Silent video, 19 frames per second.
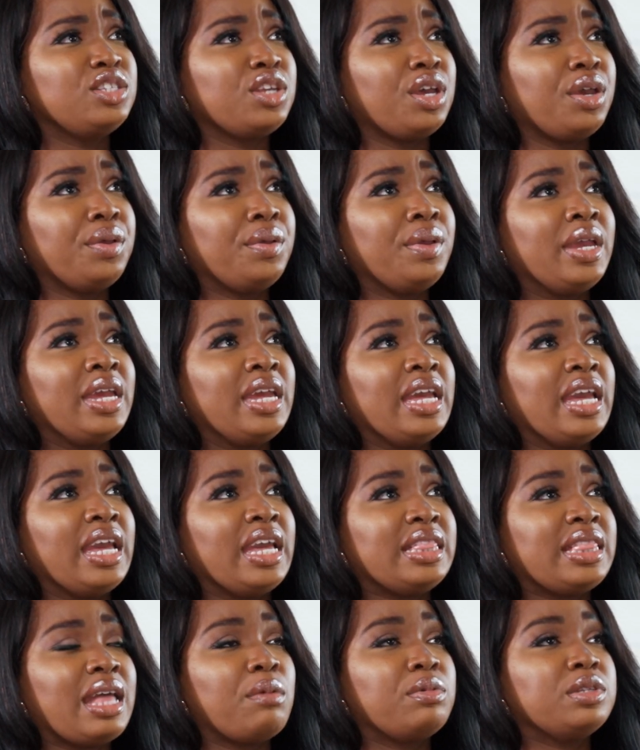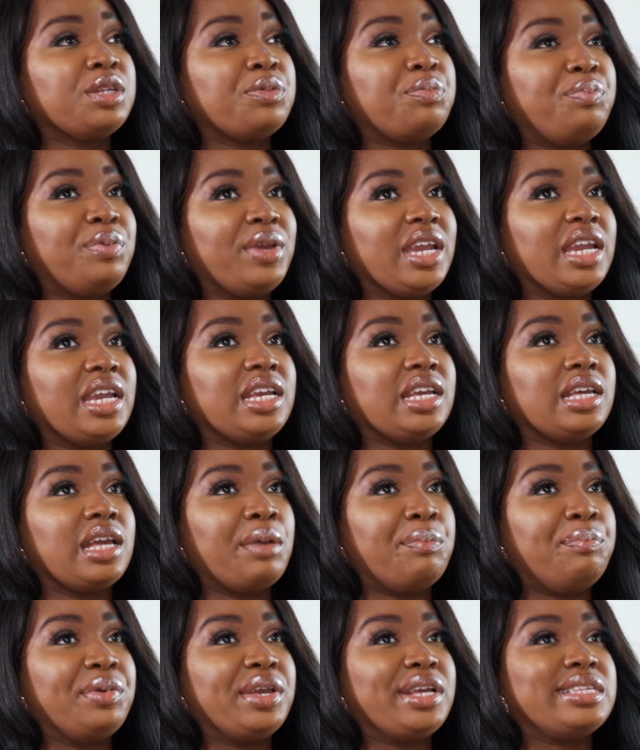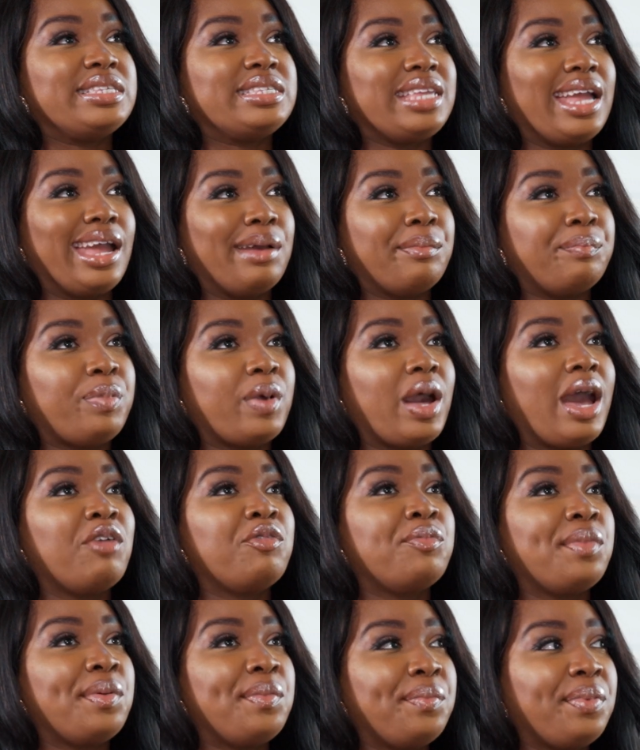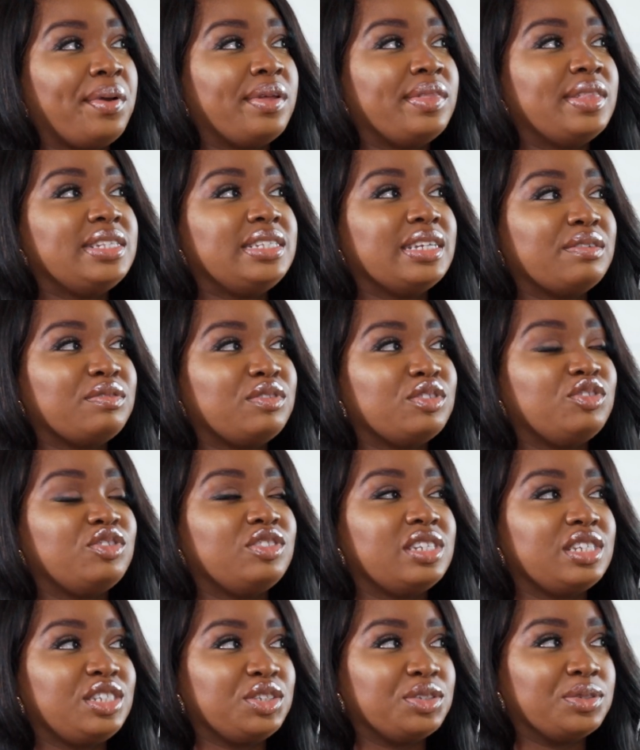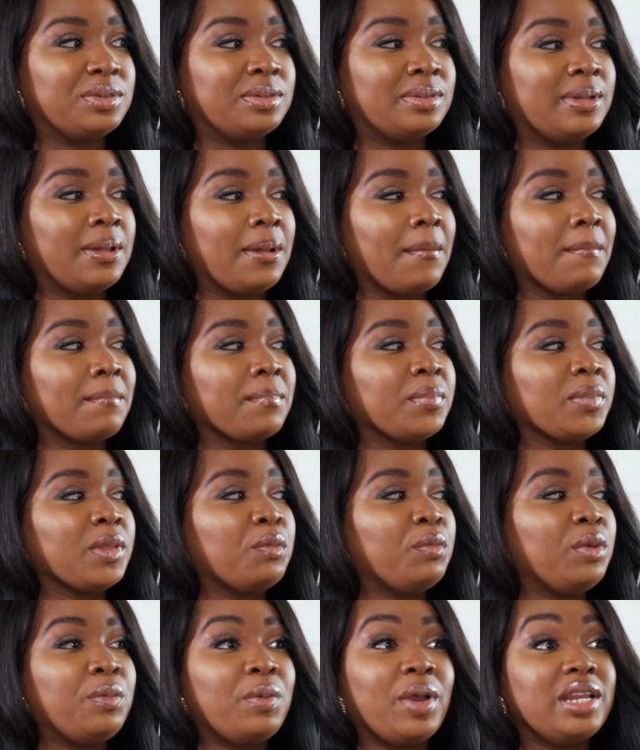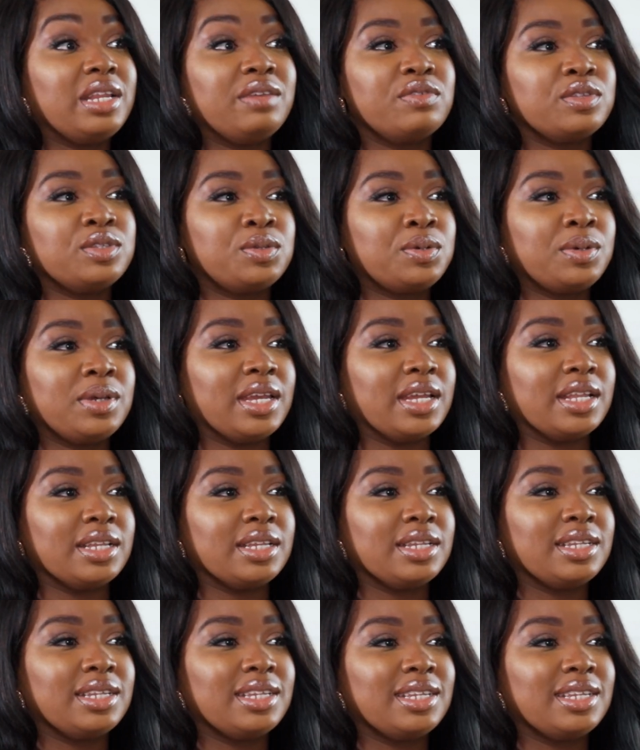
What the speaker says: so that was a big step. But I remember on the day of the traditional, we weren't even talking.